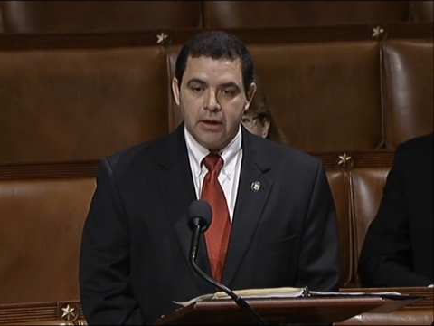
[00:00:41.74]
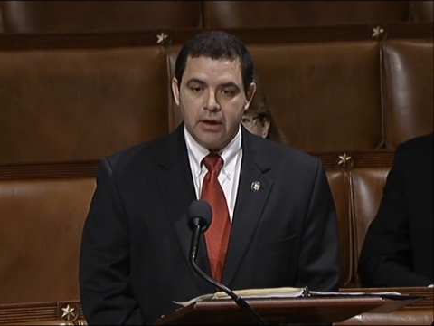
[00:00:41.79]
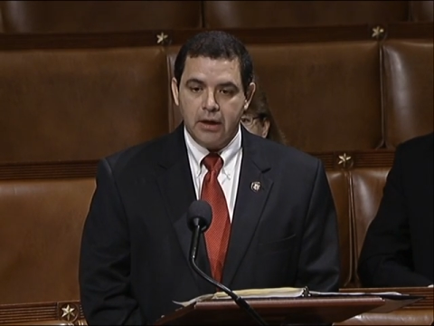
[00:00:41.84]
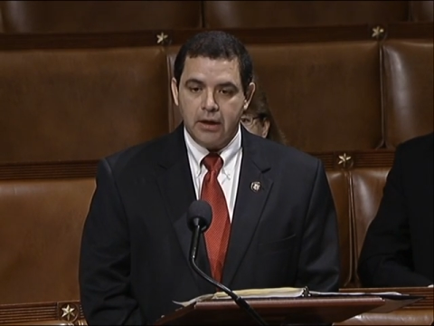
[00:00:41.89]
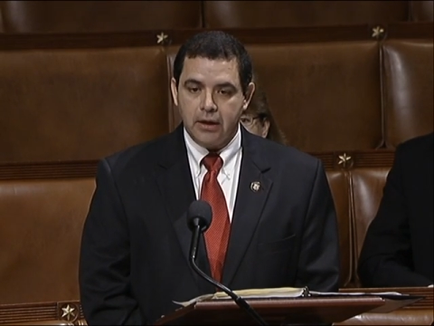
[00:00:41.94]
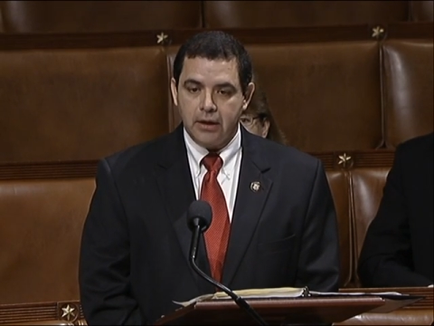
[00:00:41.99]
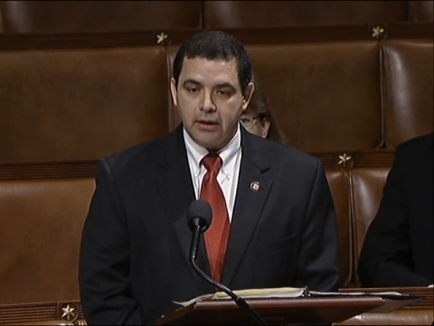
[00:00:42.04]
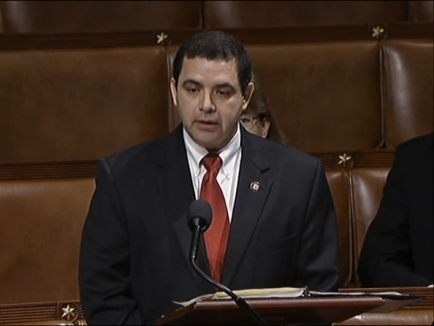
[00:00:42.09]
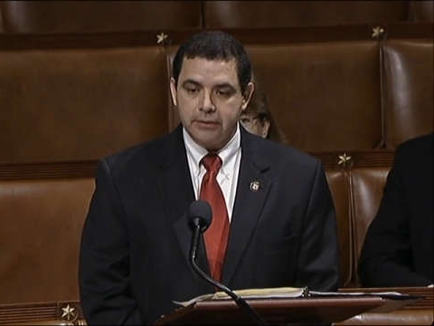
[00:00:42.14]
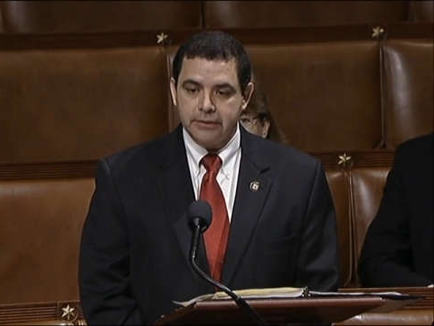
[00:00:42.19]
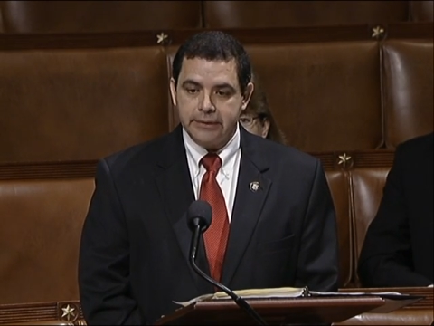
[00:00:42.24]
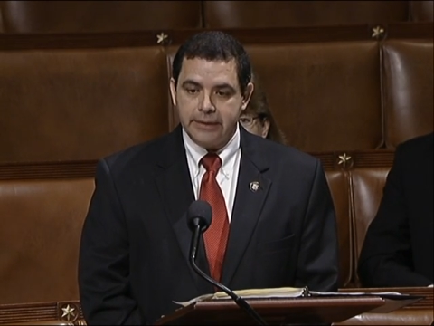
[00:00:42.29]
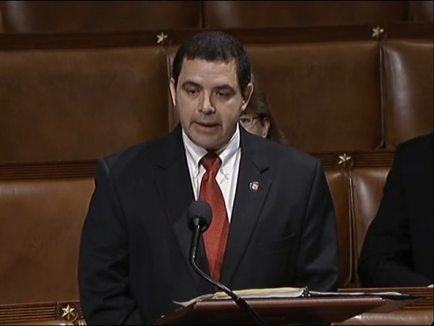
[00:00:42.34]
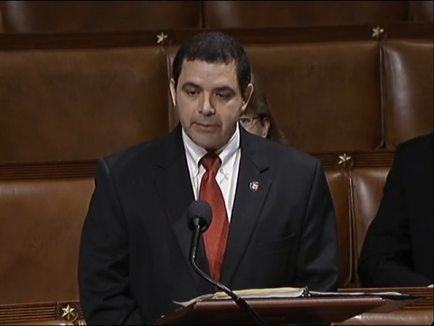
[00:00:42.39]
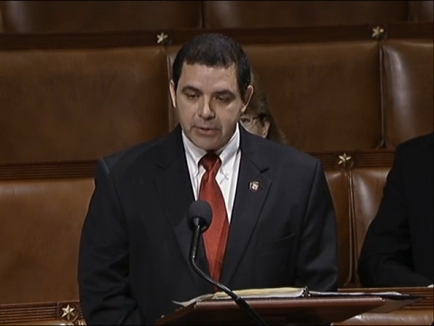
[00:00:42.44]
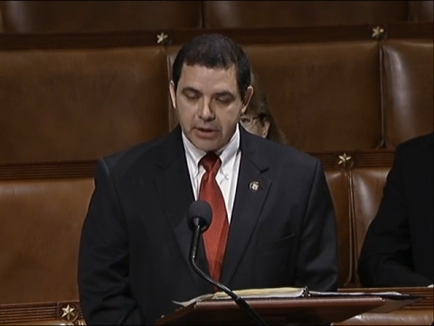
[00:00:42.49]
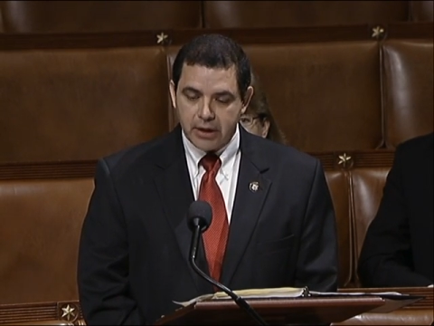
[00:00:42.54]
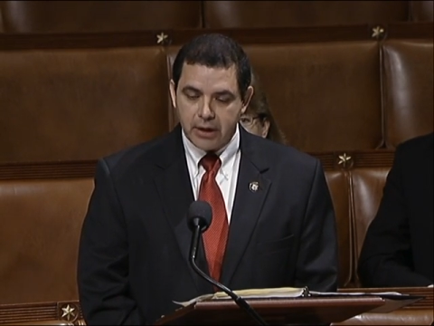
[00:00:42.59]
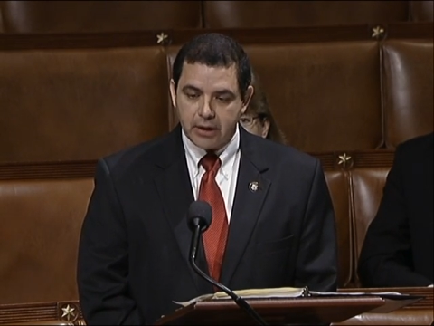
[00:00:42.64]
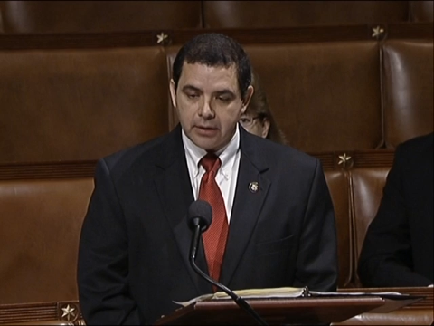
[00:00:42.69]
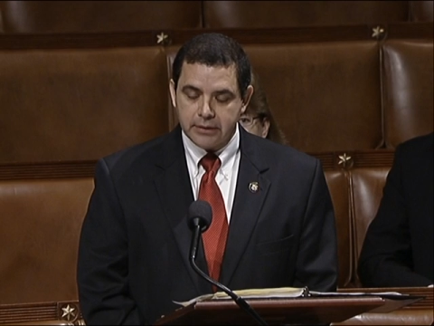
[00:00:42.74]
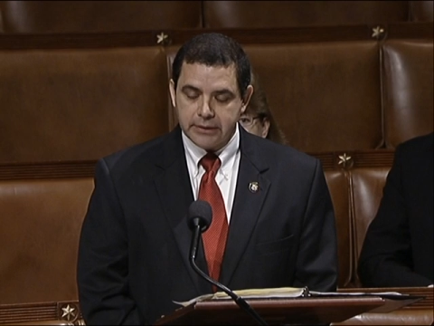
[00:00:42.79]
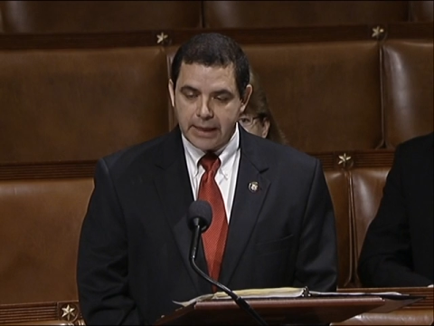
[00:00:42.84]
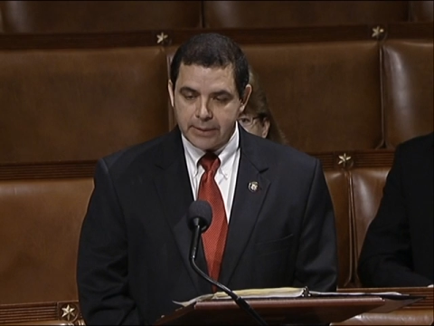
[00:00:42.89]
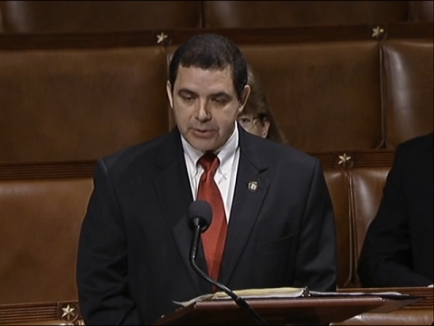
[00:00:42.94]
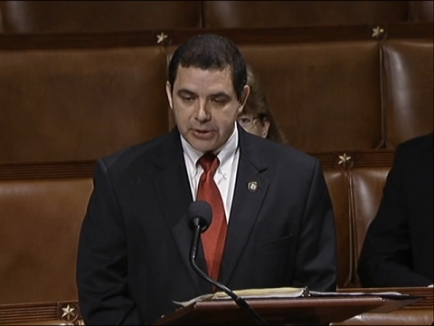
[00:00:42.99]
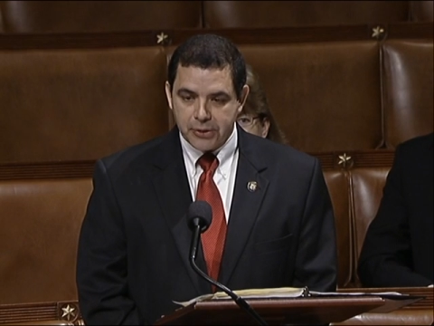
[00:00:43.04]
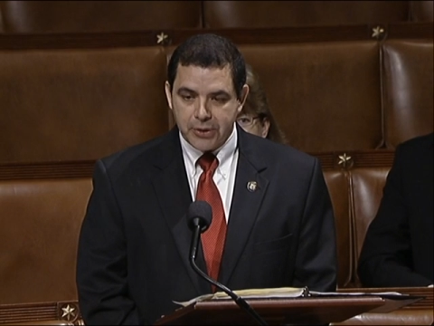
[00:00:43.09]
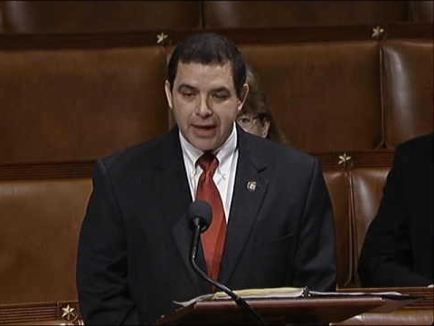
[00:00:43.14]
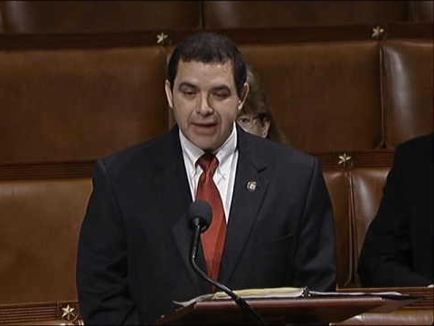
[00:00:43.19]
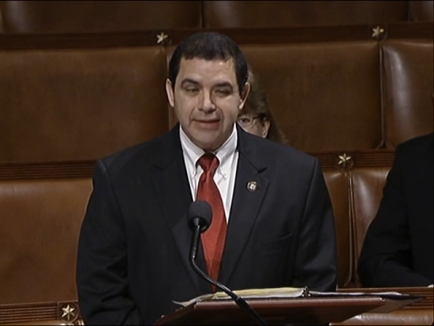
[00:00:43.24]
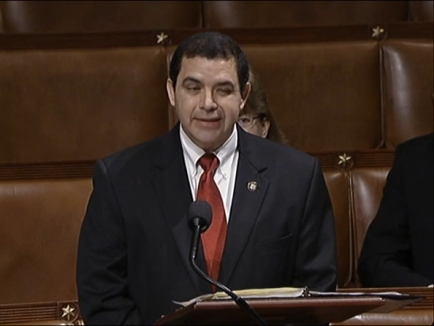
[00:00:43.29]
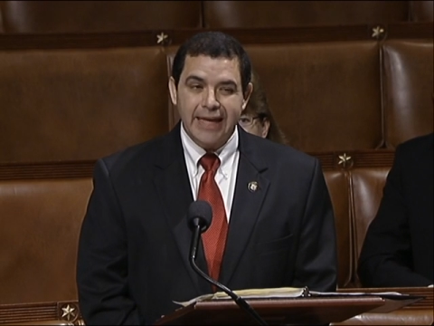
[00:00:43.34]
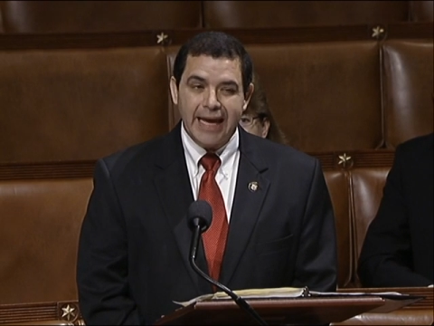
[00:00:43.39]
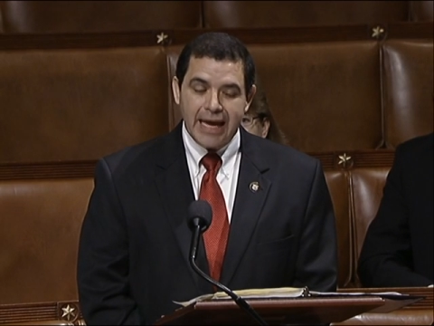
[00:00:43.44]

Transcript: uh, Demo uh, Democrats